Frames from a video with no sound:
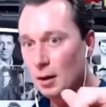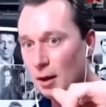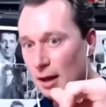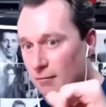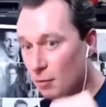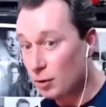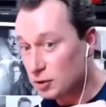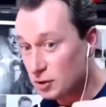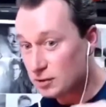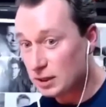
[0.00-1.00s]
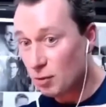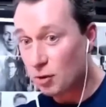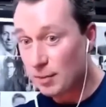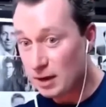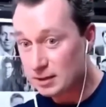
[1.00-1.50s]
everyone's using
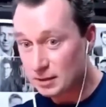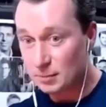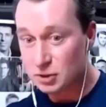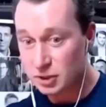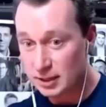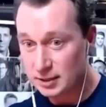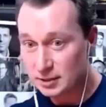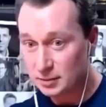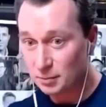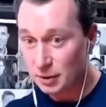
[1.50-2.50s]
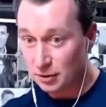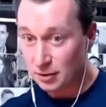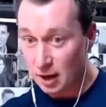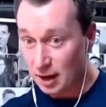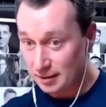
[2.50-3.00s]
robots and machines, but they're
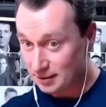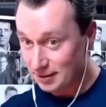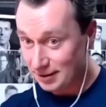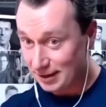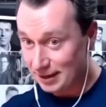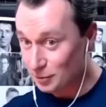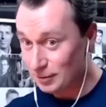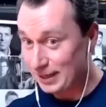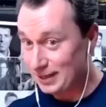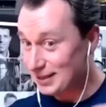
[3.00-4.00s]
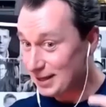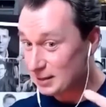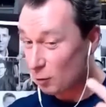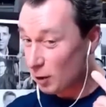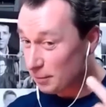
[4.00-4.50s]
not. It's less than
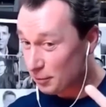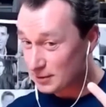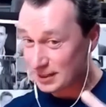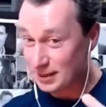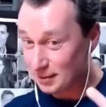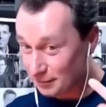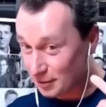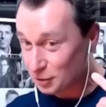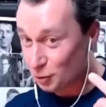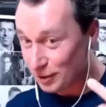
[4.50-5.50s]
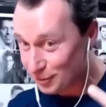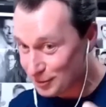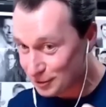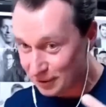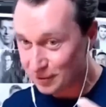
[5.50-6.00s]
1% of the Twitter
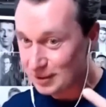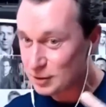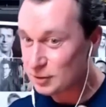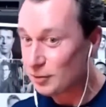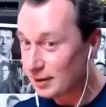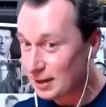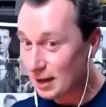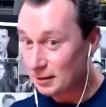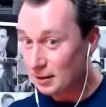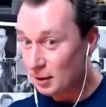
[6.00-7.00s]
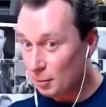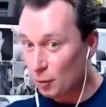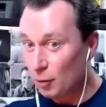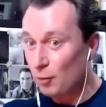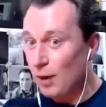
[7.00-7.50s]
sphere that's doing that. But
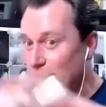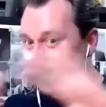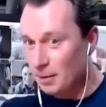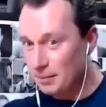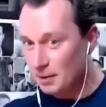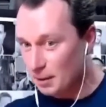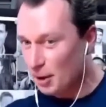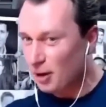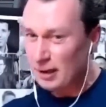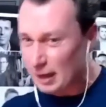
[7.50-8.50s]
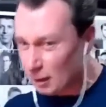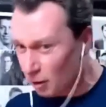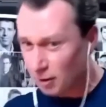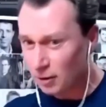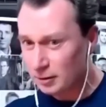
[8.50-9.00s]
we're wrapped up in the marketing
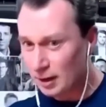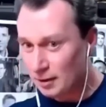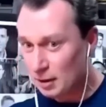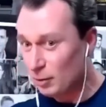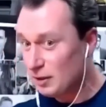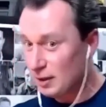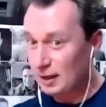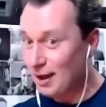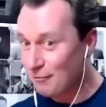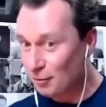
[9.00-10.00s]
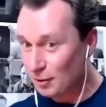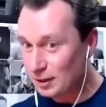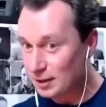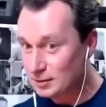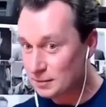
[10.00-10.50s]
world that we think everyone
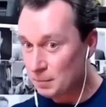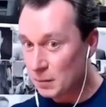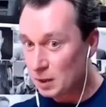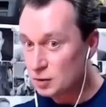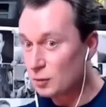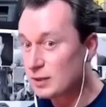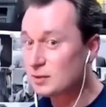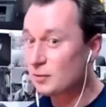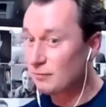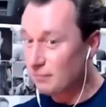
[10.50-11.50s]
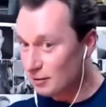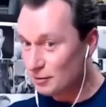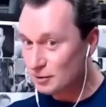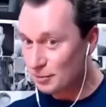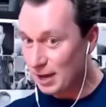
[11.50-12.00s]
is. So when someone follows
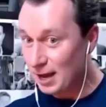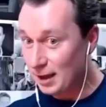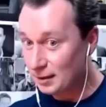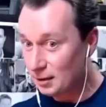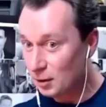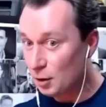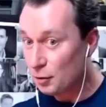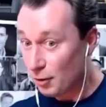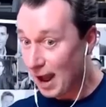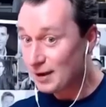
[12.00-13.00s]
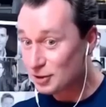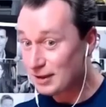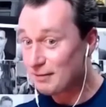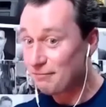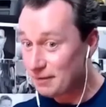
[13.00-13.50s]
you back, they're actually
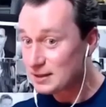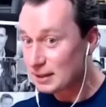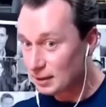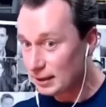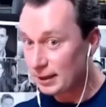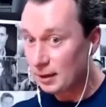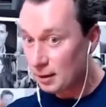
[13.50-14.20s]
physically